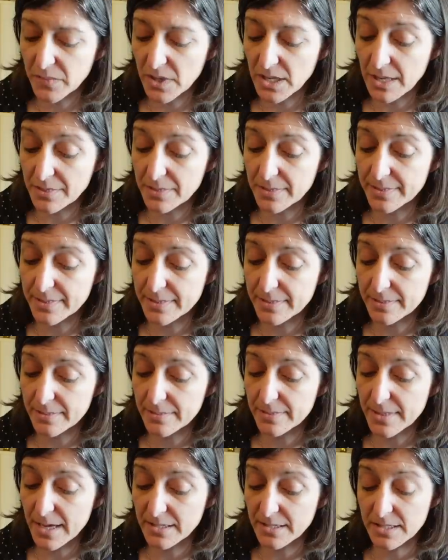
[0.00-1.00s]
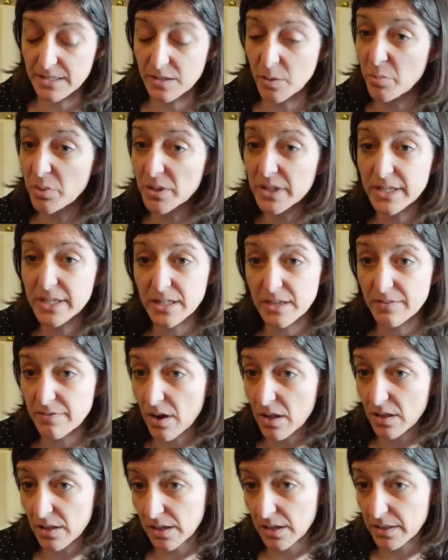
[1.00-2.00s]
Yet that is completely
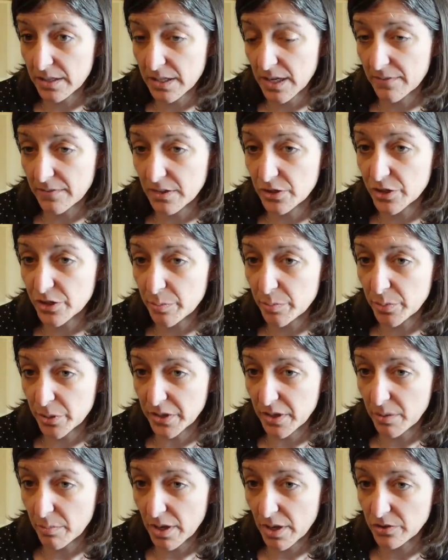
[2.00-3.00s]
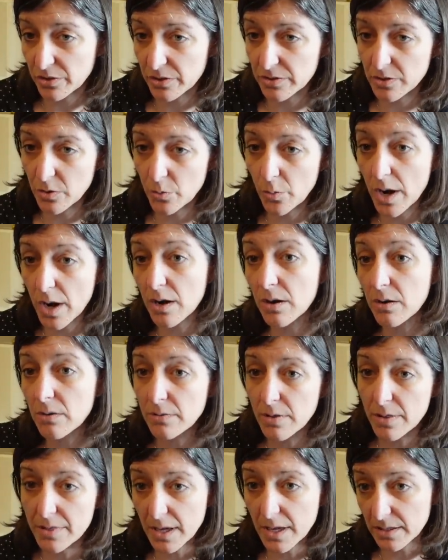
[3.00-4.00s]
falling on the Navy's shipbuilding budget. So where are
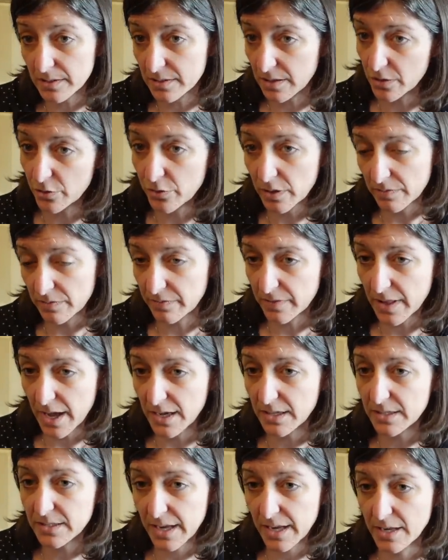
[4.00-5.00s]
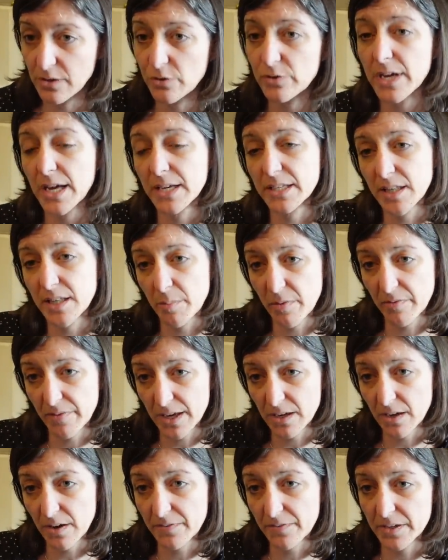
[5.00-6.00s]
the things that you can flex? Can you take some of
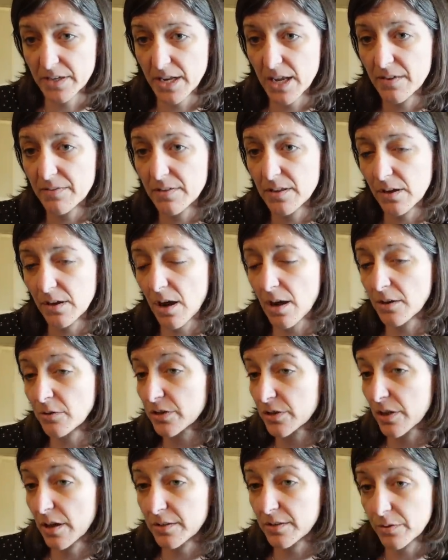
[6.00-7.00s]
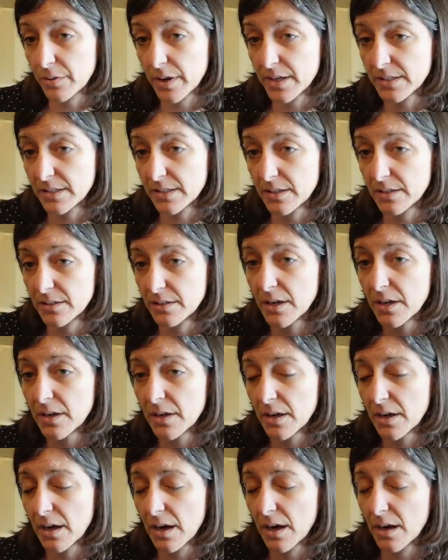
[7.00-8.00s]
that off the Navy? The Congress authorized a
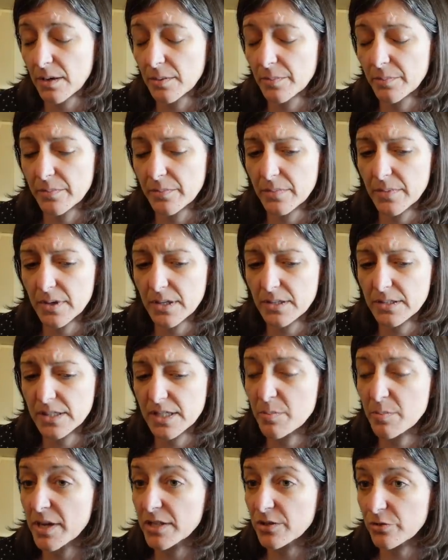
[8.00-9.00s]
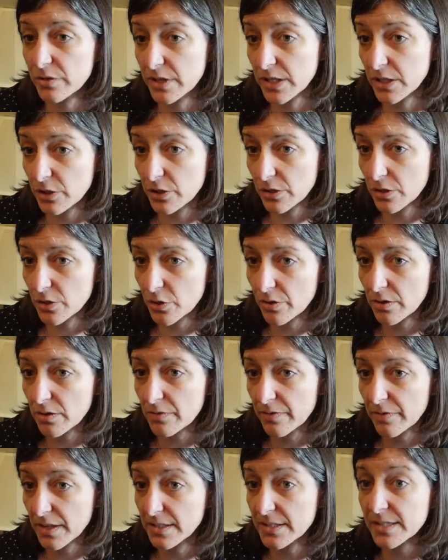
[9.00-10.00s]
sea-based strategic deterrent
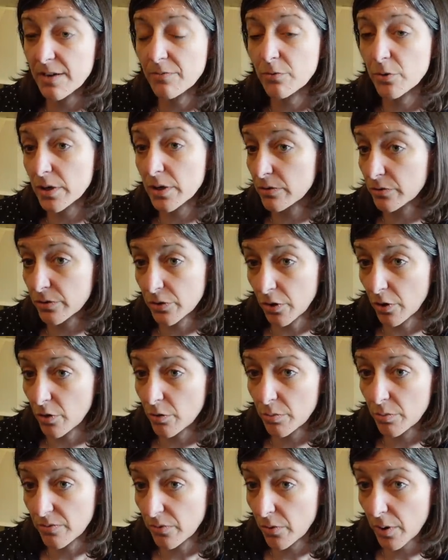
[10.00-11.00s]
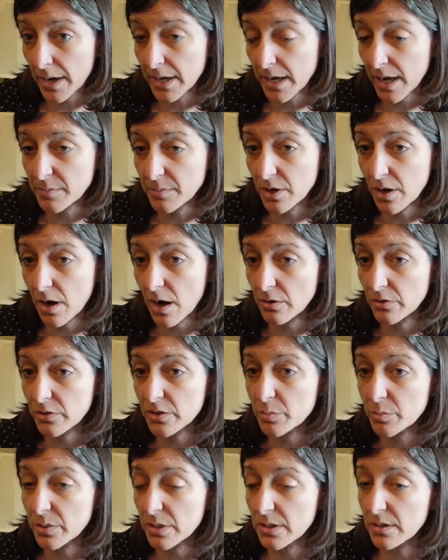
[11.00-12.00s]
fund several years ago before I came to
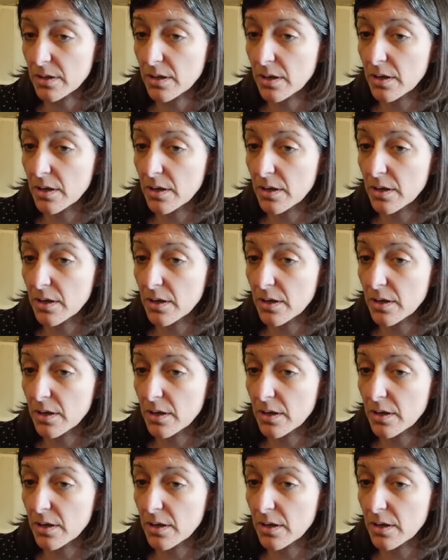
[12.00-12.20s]
Congress, but